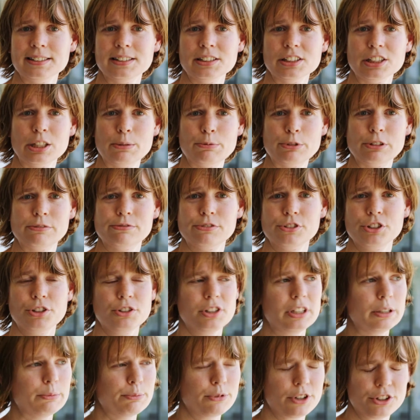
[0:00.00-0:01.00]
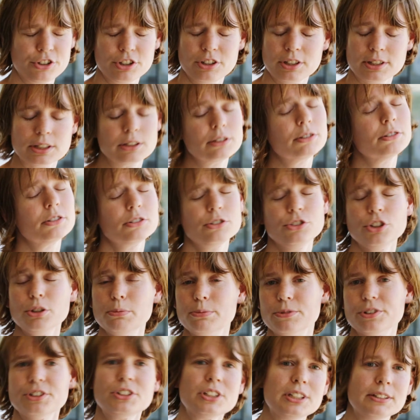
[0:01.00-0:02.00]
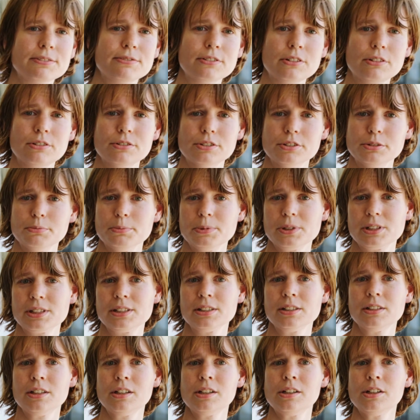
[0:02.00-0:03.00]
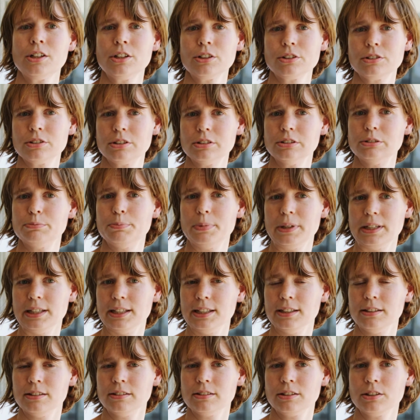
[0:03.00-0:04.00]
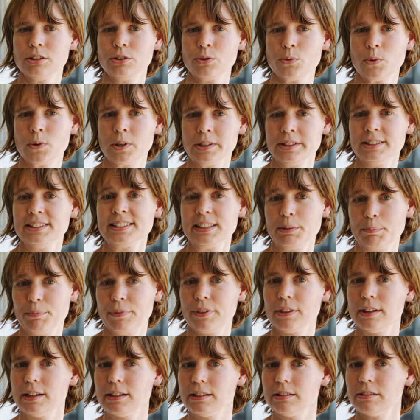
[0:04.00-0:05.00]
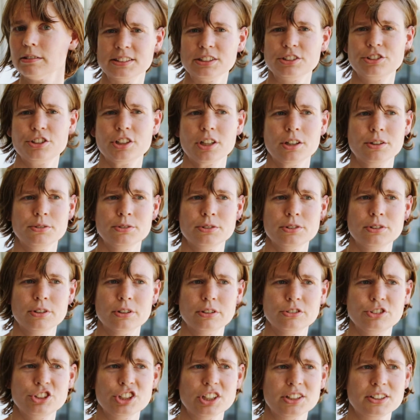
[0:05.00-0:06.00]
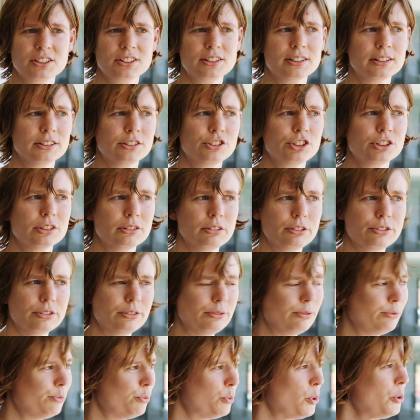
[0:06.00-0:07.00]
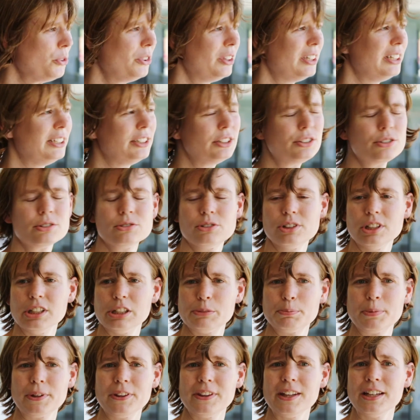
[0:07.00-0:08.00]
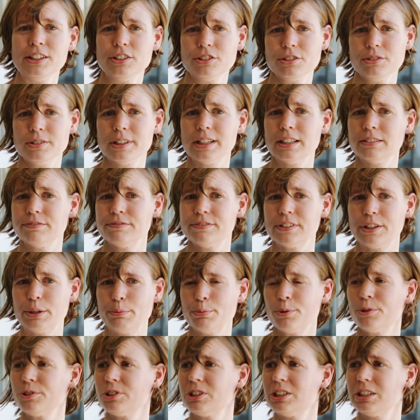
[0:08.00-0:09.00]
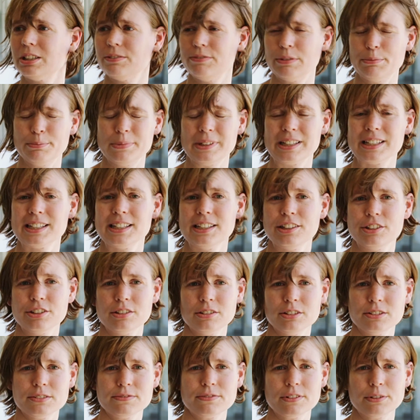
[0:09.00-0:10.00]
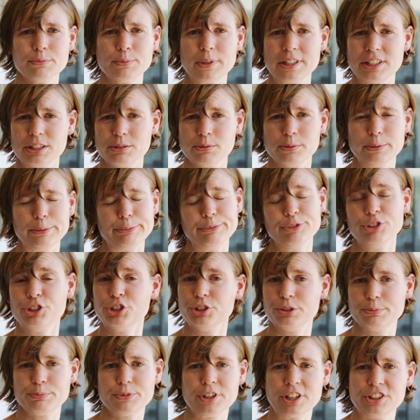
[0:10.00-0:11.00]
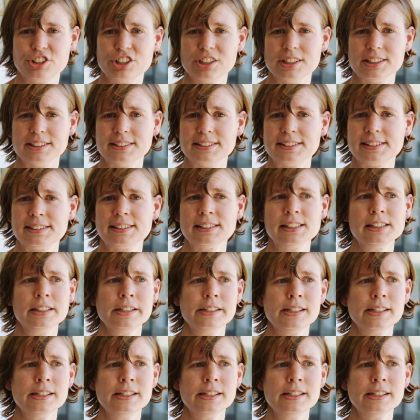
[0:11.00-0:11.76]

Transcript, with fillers: in terms of reducing prejudice across numerous different groups could be quite something. It shows not just that children want these toys, but they do have very positive implications for the ways that we produce prejudice,